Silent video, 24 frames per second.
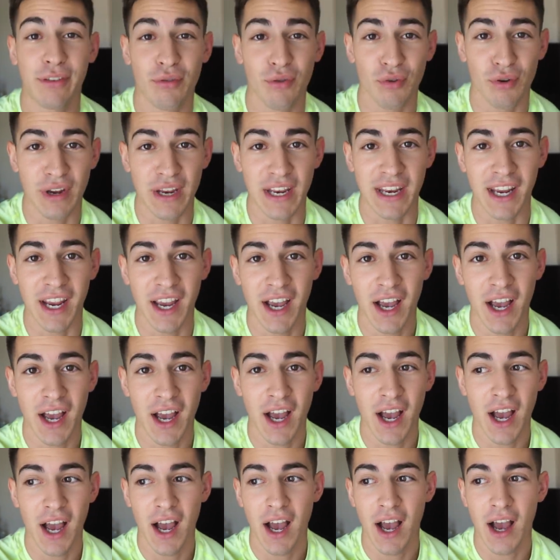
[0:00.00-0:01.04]
3
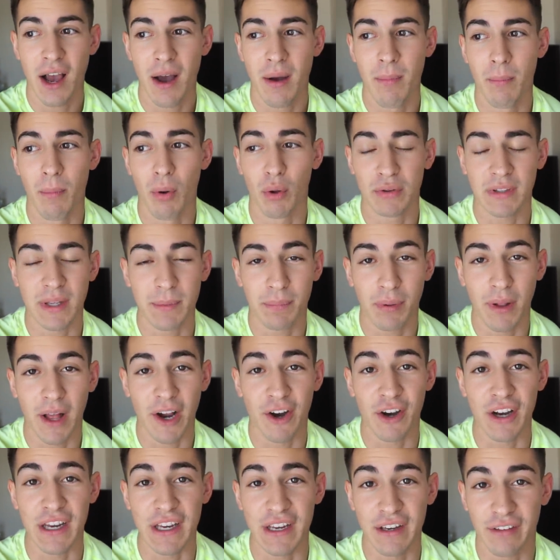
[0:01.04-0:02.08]

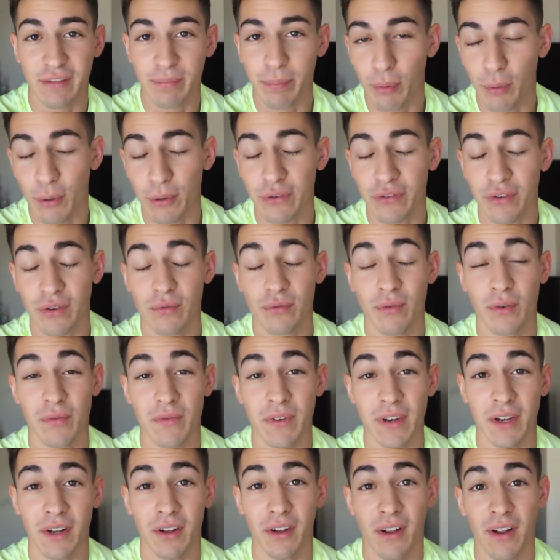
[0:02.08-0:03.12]
multiplayer esports
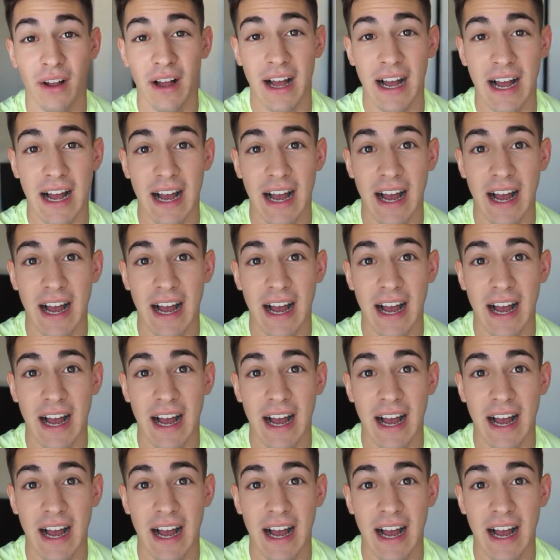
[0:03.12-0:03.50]
reveal.